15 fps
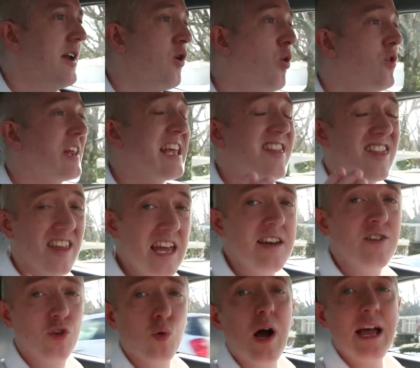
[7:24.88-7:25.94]
and only
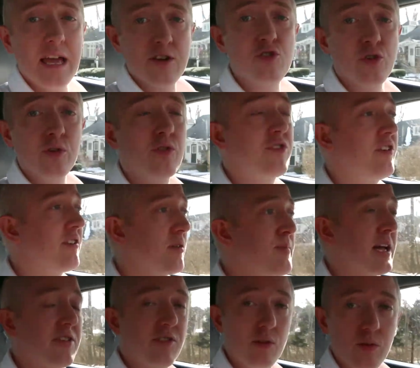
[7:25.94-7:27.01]
then do I introduce it to
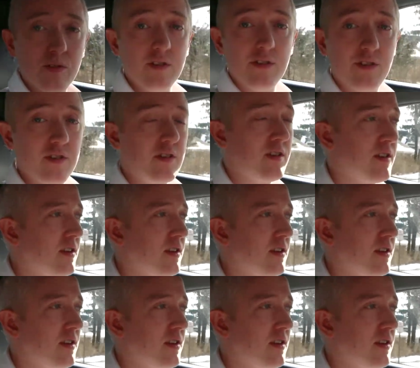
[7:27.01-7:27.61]
my students.